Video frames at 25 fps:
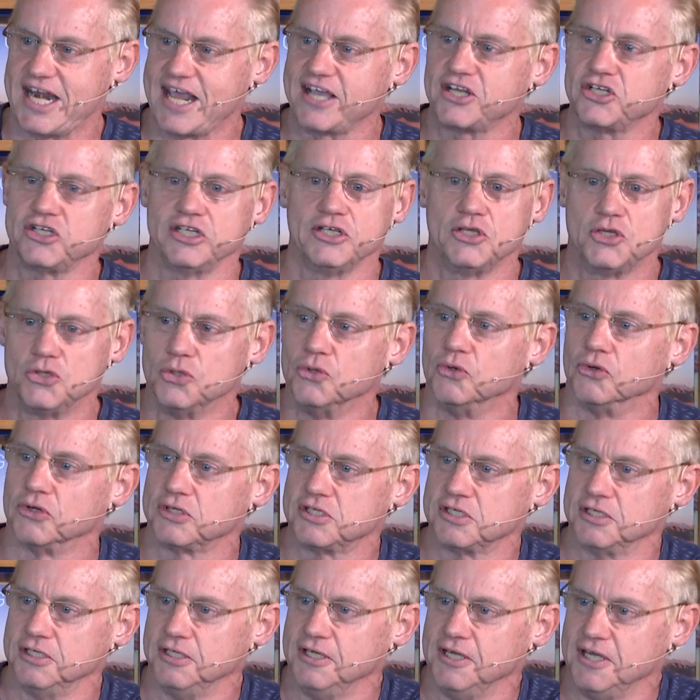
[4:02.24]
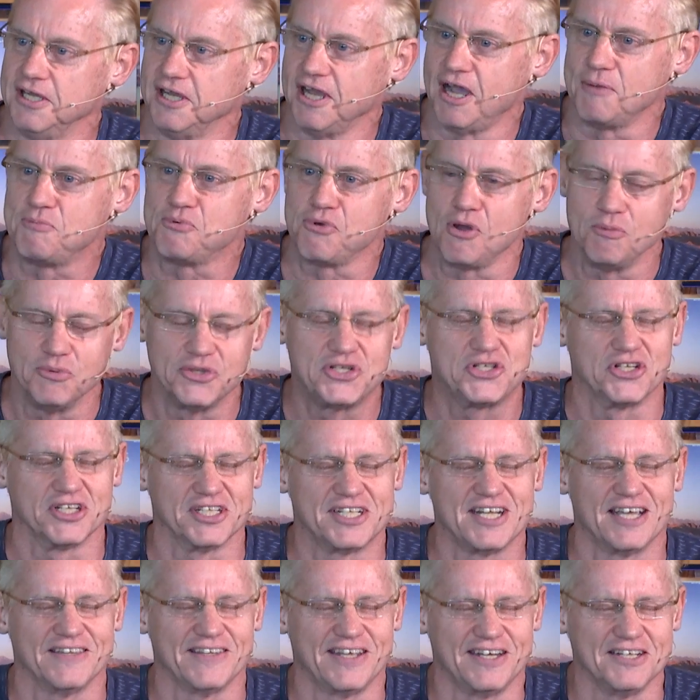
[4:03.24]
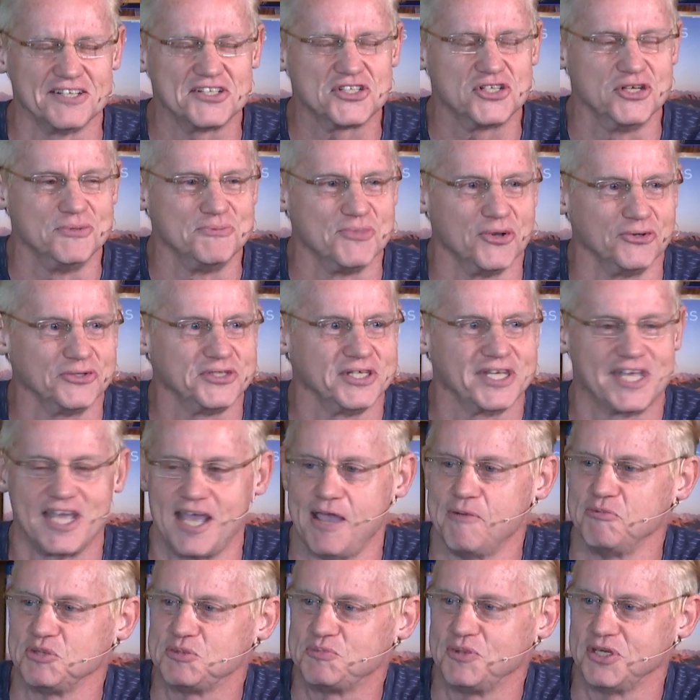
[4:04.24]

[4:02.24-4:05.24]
actually cooked. I probably should have done that as two multicams,